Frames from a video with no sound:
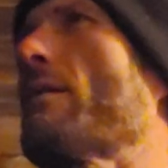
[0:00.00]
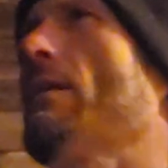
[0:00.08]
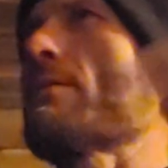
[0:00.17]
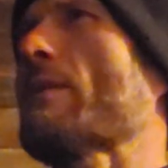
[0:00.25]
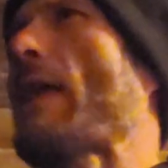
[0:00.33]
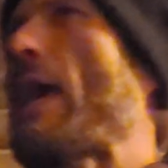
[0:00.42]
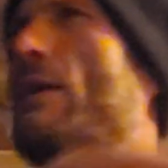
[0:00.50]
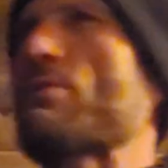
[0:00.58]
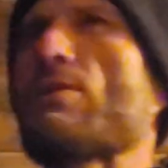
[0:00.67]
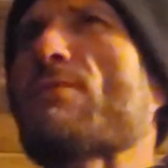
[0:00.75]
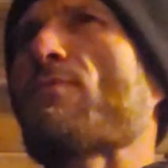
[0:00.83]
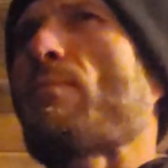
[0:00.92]
Is it
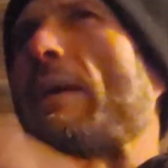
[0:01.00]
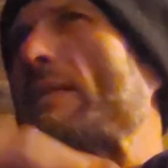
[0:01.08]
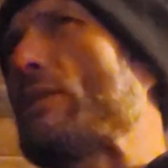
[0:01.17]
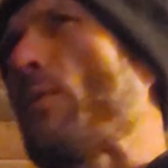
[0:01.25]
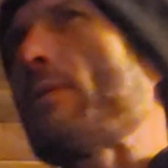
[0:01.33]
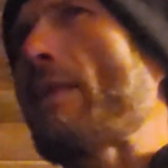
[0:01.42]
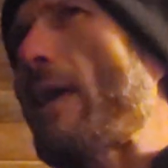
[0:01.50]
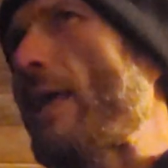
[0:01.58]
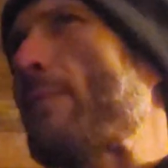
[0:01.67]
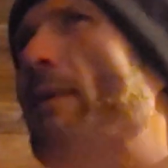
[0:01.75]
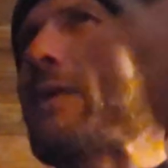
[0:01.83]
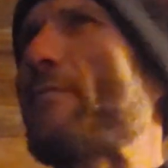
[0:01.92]
actually just for me doing that?
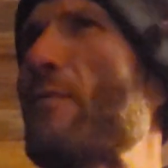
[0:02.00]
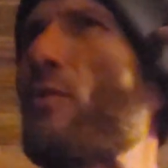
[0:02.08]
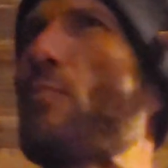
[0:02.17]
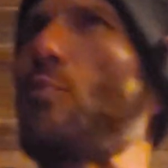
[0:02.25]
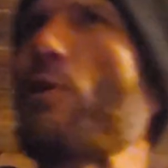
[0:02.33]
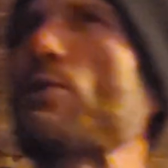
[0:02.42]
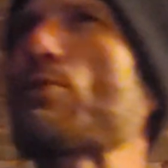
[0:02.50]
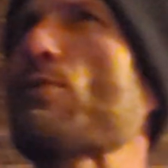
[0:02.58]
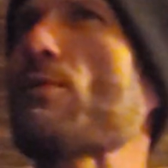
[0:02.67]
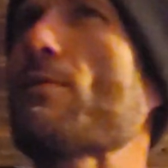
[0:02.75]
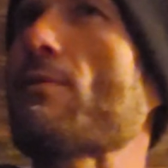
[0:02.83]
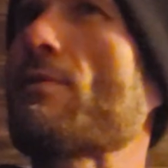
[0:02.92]
Am I feeling
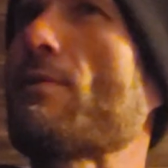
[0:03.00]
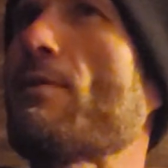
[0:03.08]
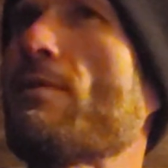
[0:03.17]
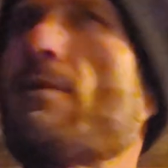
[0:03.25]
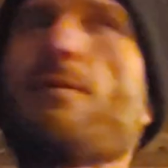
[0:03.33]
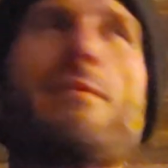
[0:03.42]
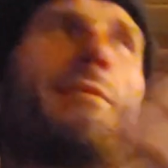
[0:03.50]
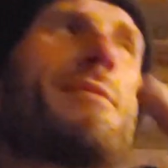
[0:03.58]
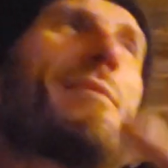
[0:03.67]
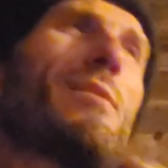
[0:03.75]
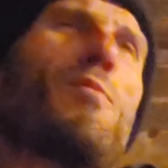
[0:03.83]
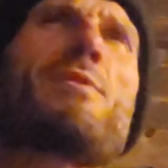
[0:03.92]
pressure?"
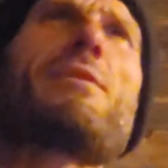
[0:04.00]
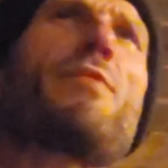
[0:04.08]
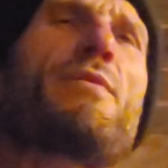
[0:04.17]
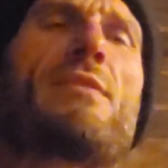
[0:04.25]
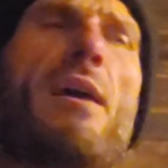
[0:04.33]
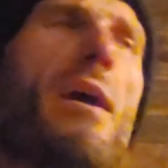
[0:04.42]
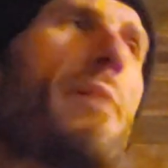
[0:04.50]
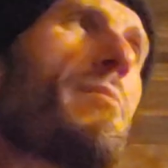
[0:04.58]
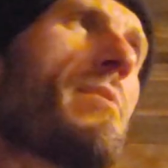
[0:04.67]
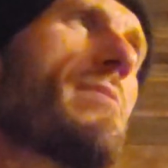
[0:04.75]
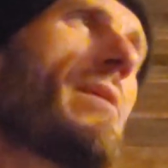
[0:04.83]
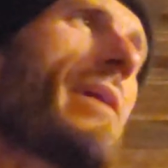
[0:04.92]
It wasn't every
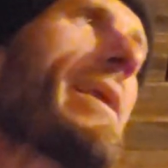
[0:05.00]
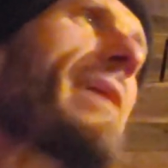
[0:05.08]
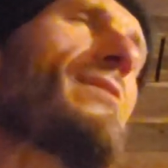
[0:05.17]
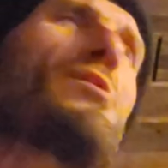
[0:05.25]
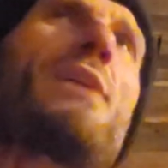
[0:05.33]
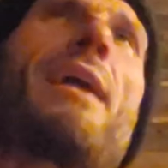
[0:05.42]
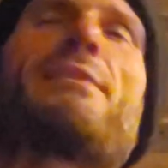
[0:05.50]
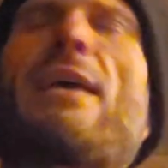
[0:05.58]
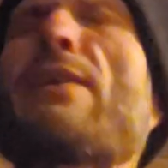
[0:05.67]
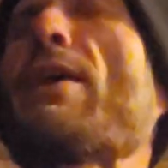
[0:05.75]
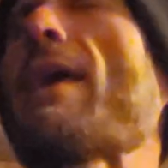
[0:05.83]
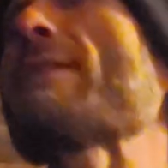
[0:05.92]
time. I can't decide. Is
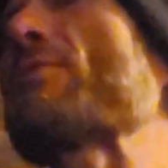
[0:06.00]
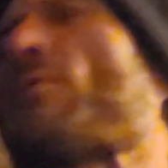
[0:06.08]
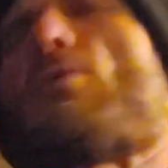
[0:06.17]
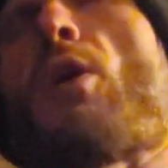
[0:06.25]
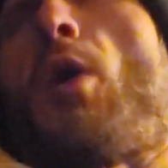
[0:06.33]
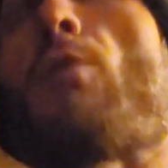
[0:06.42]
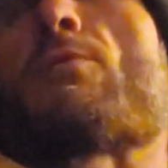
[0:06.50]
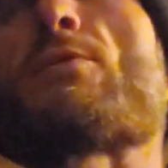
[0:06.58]
that a yes or a no?